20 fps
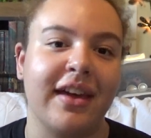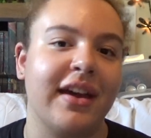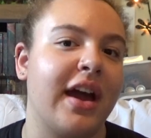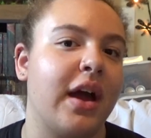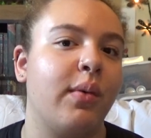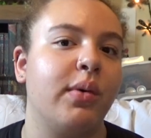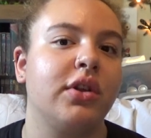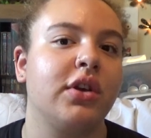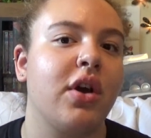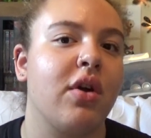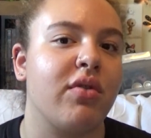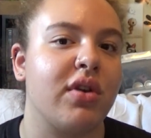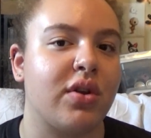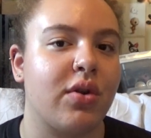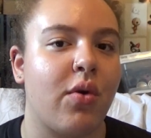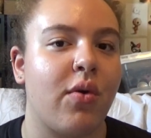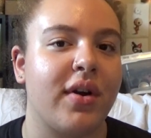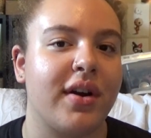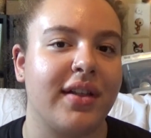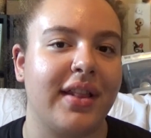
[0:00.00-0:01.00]
Like I went to go
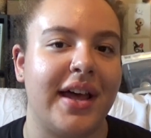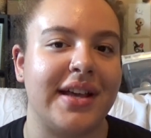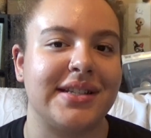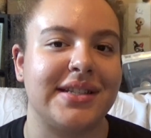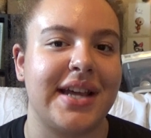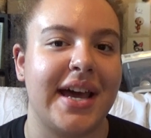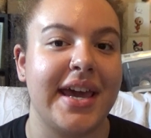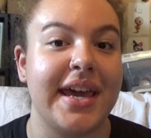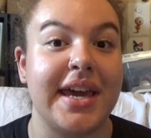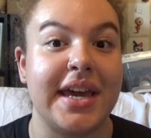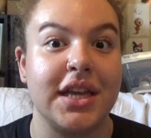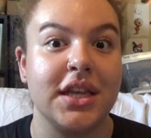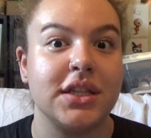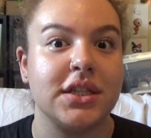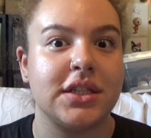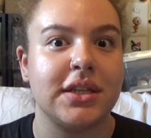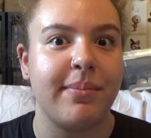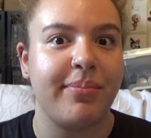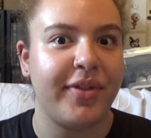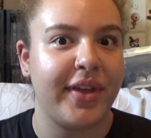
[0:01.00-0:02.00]
record it last night
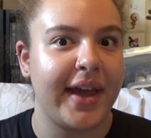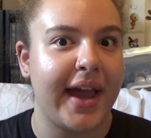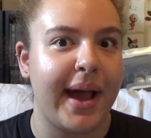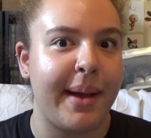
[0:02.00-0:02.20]
and something